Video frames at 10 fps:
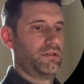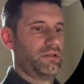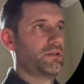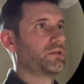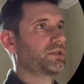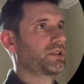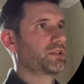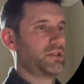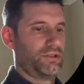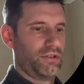
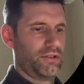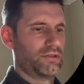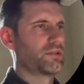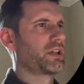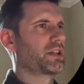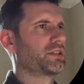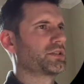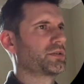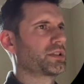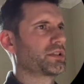Actually it doesn't look like he's
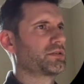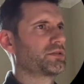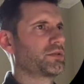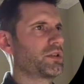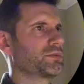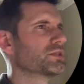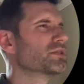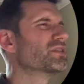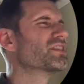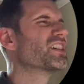holding two arms.
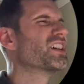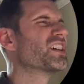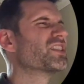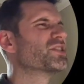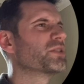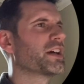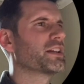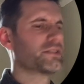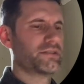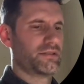Two
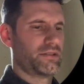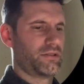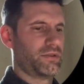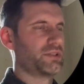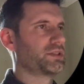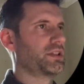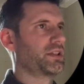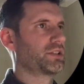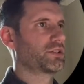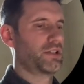hands, can't quite see
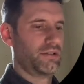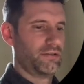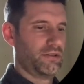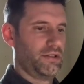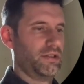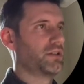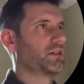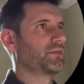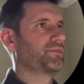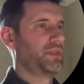that actually.
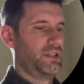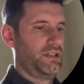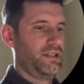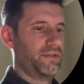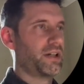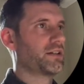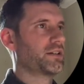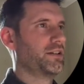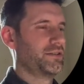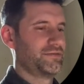Oh, leave that.
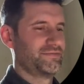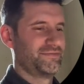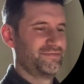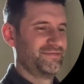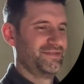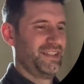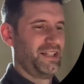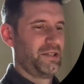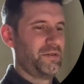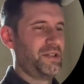
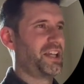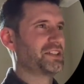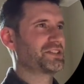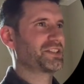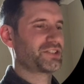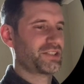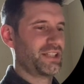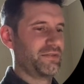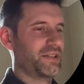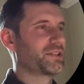When you get stuck, just
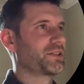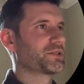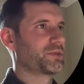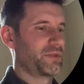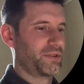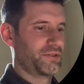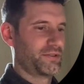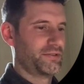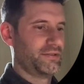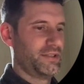leave it and go somewhere else.
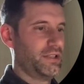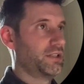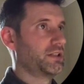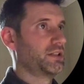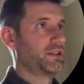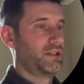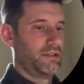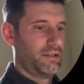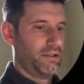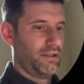
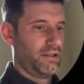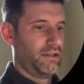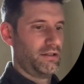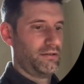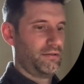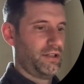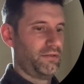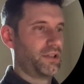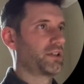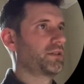Have
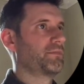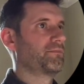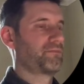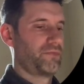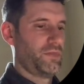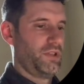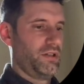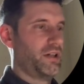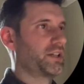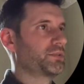a think.
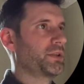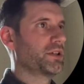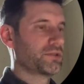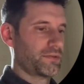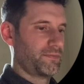Right, Speedos.